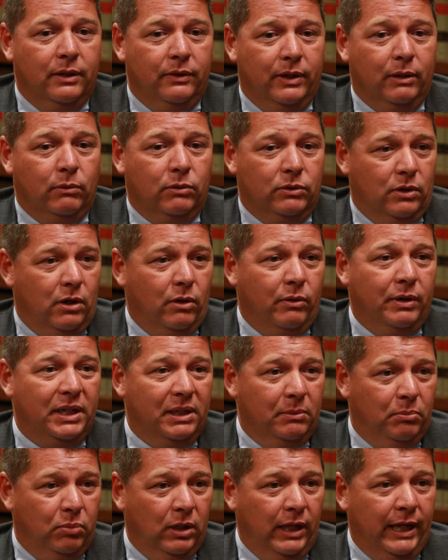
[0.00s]
there was
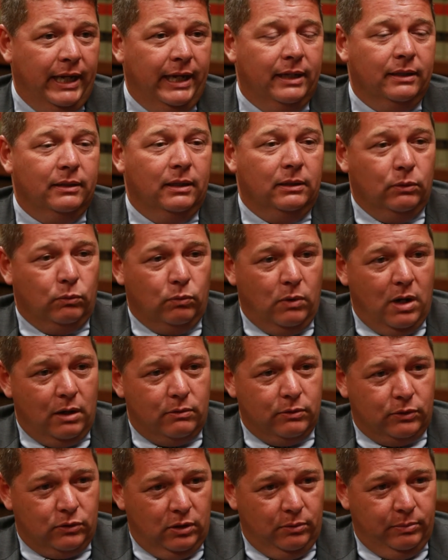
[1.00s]
already a plan that the
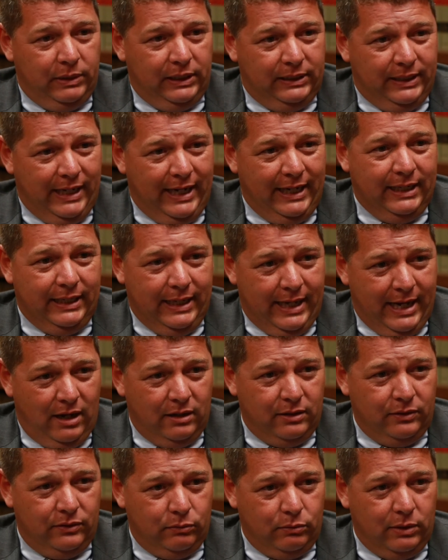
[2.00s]
rock was going to be taken
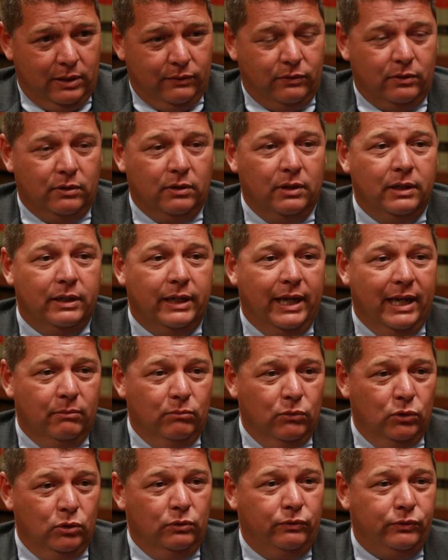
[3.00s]
out of the river
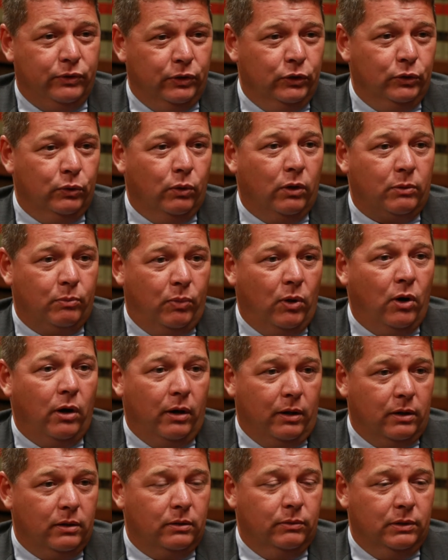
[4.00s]
and moved to York Park,